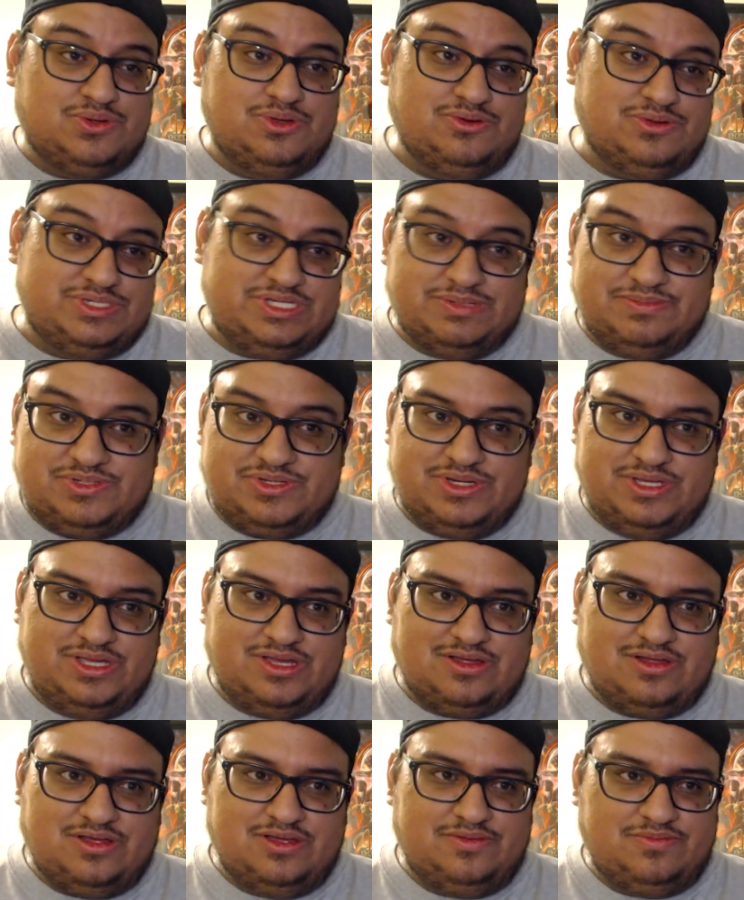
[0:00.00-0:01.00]
Jump Street
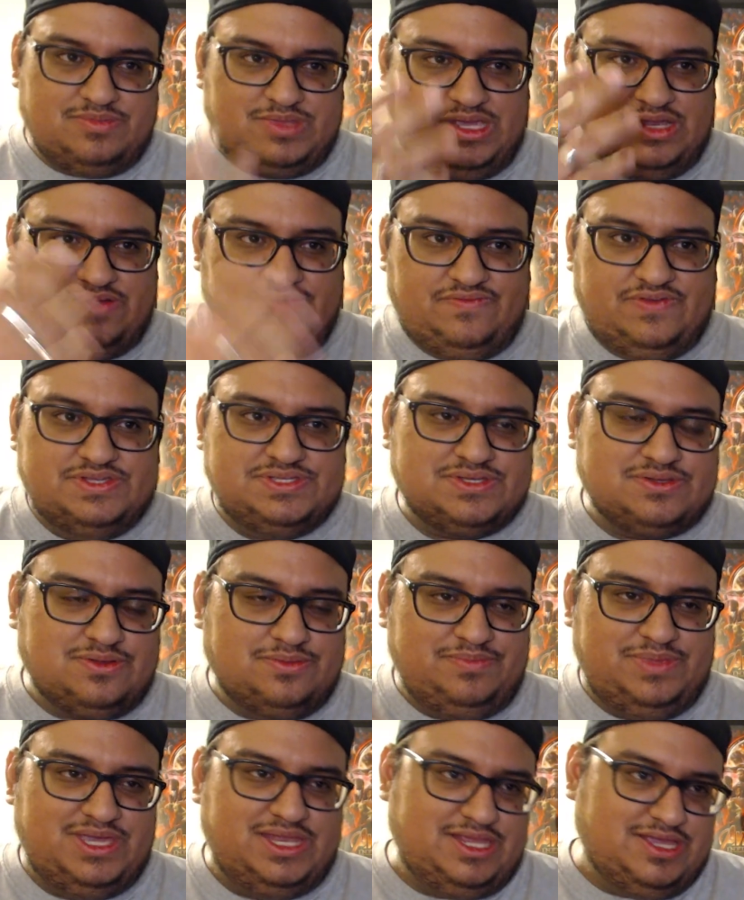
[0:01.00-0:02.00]
on physical
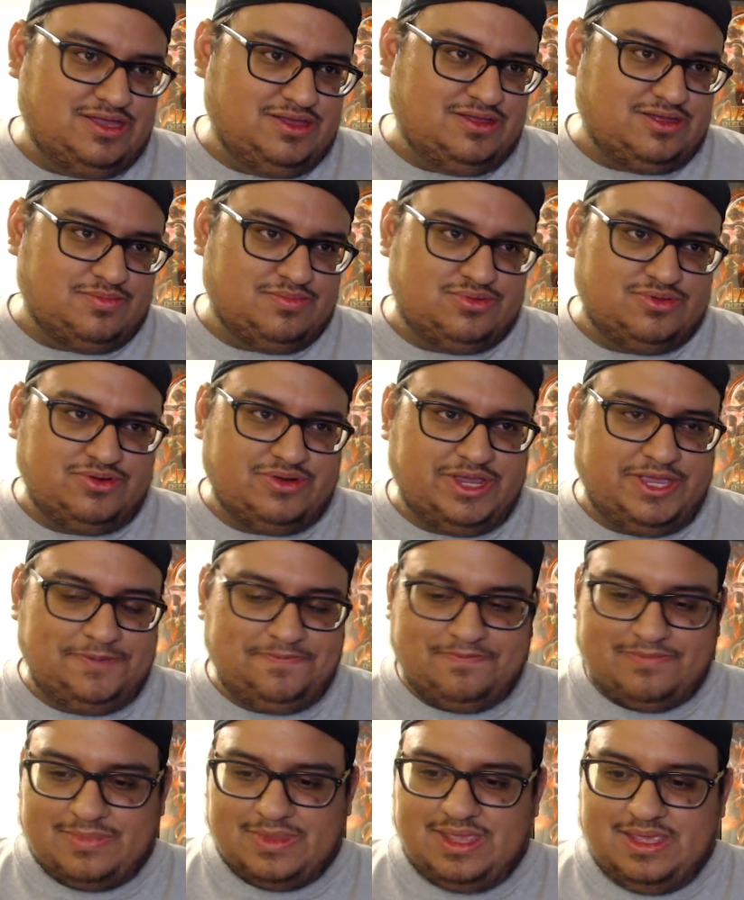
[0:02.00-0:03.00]
media on Blu-ray.
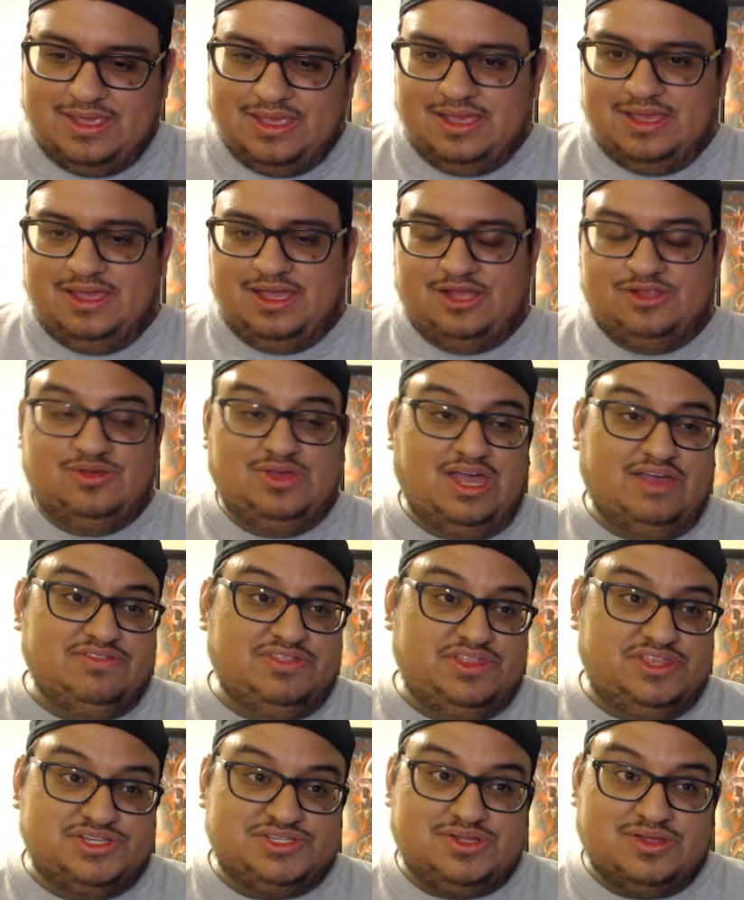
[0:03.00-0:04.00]
I do have
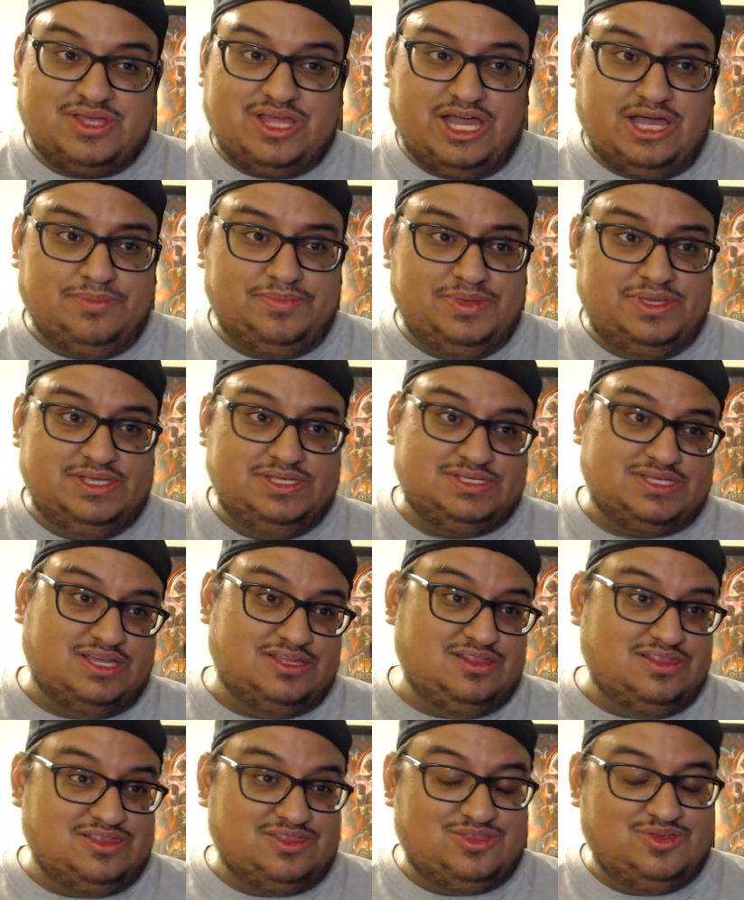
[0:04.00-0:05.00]
digital copies. I
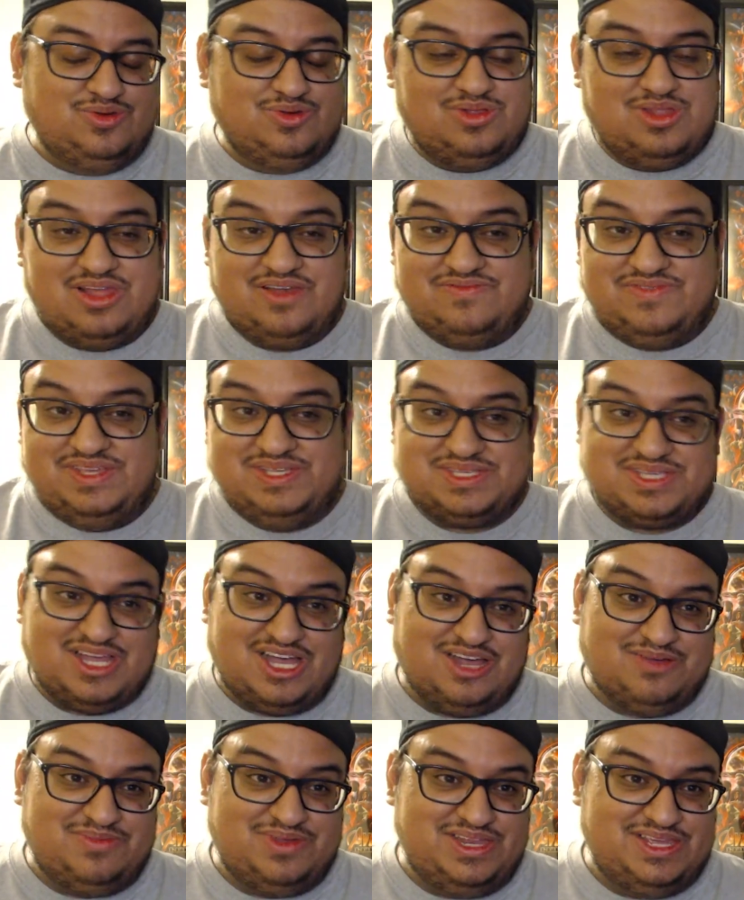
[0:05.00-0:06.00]
do love these
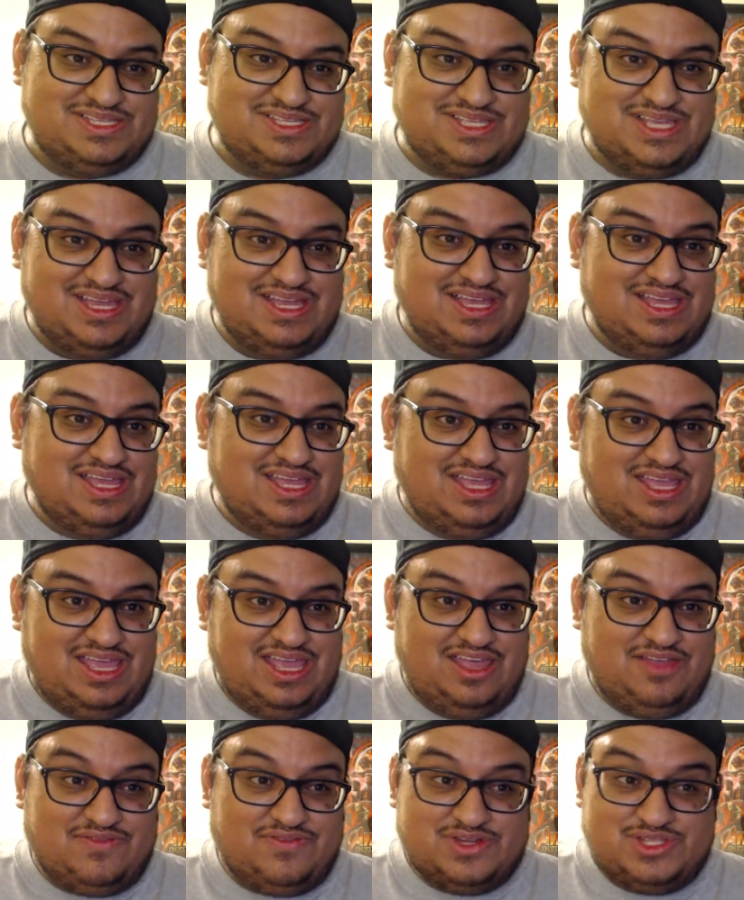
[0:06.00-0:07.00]
comedies,
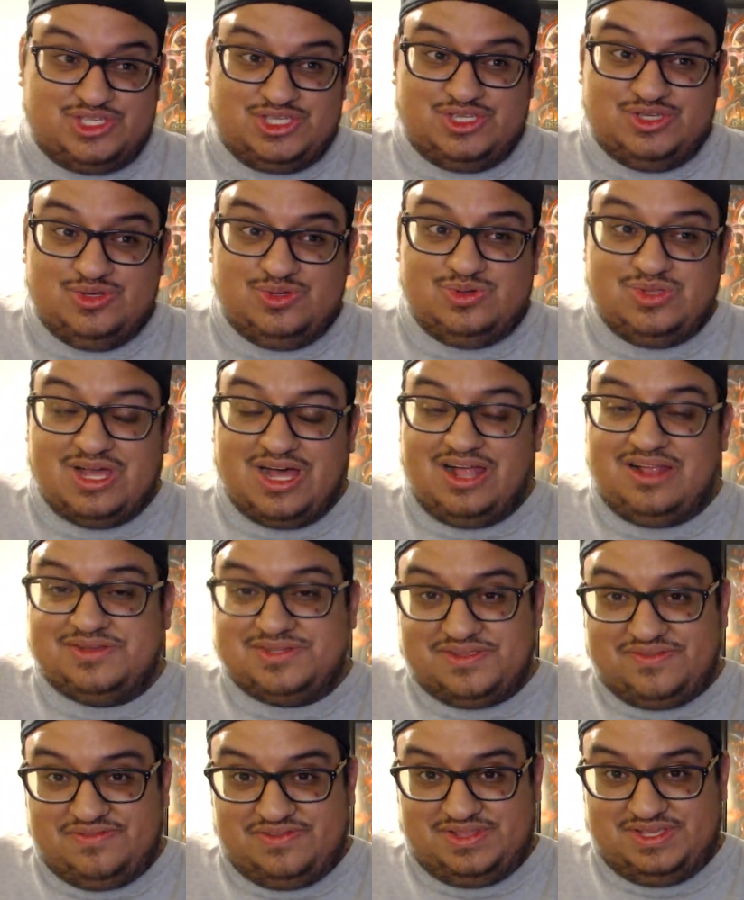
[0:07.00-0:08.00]
and for
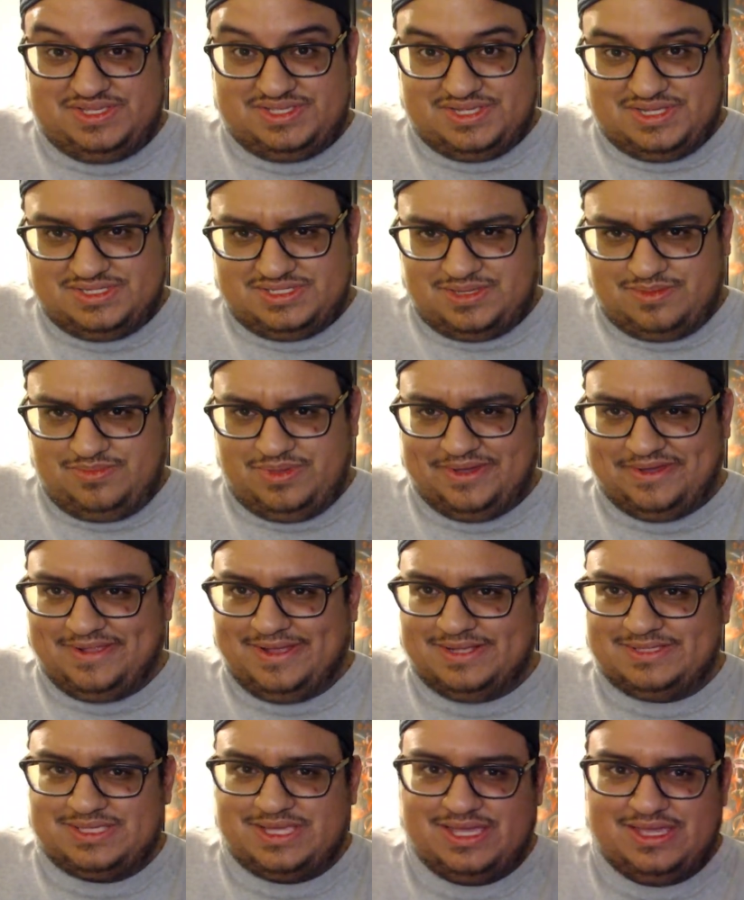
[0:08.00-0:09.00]
$2.50 at Big
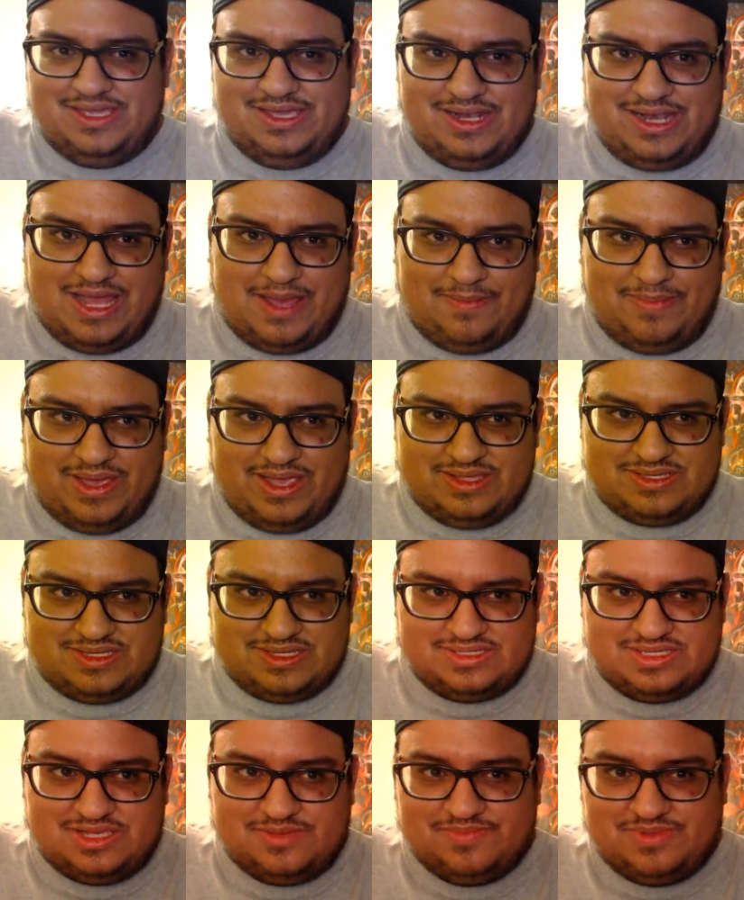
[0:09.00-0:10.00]
Lots, I cannot pass
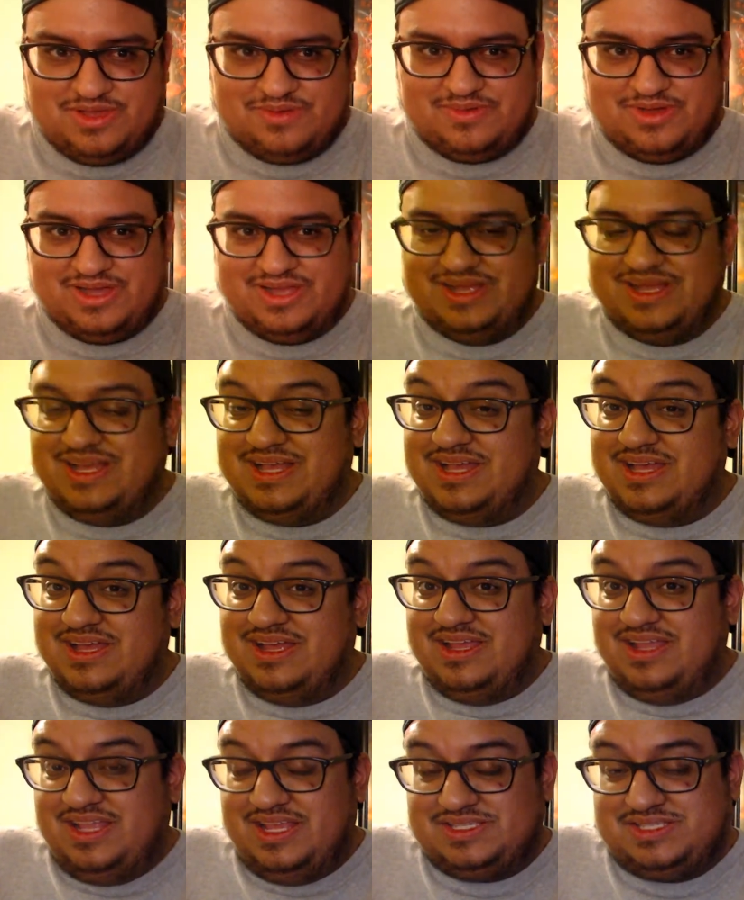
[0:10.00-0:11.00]
this up. Come on,
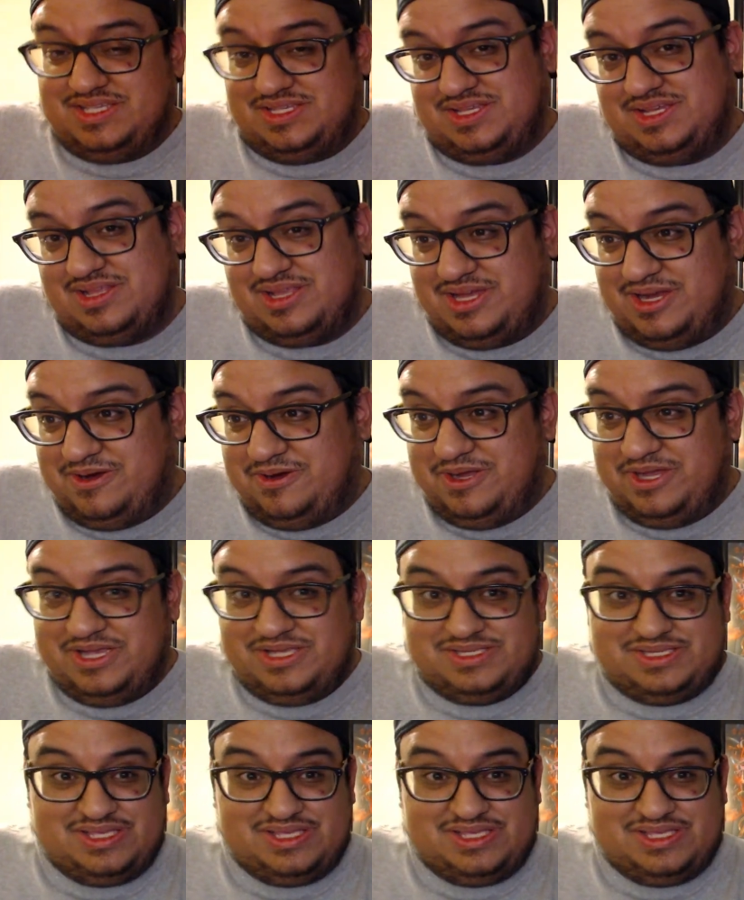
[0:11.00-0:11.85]
this is hilarious.